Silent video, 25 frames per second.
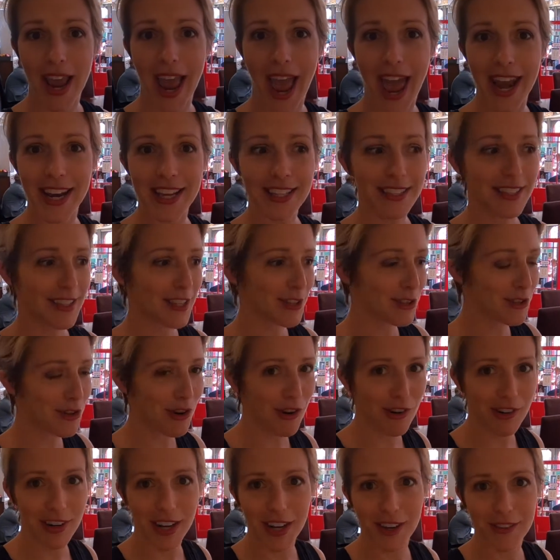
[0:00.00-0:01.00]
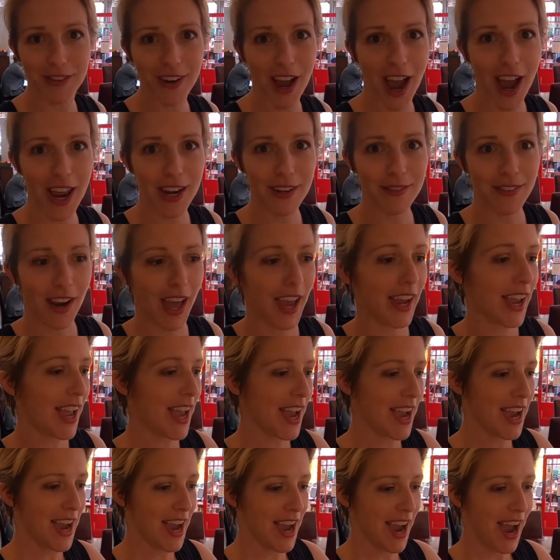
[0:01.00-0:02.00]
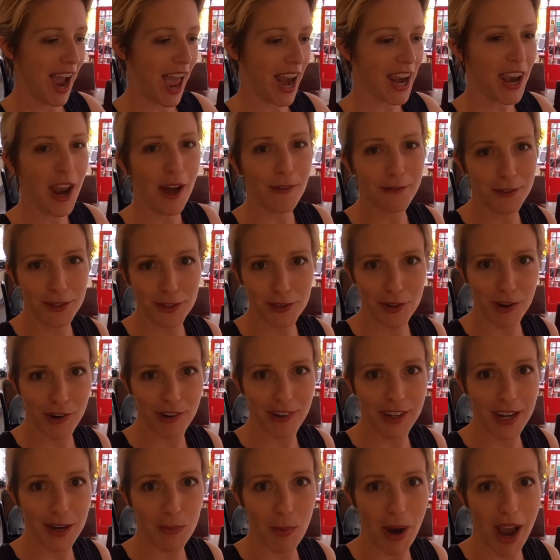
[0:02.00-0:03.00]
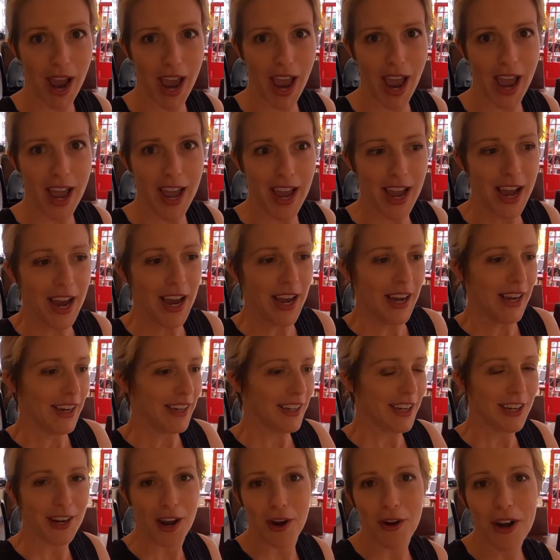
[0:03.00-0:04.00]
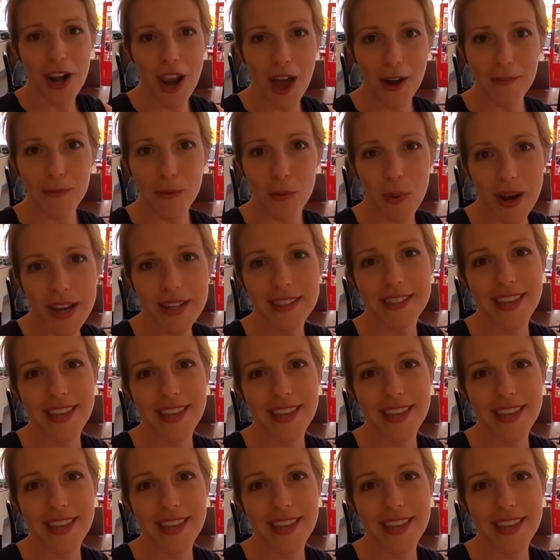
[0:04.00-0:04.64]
And it's the story of kind of like a love story where, you know, love wins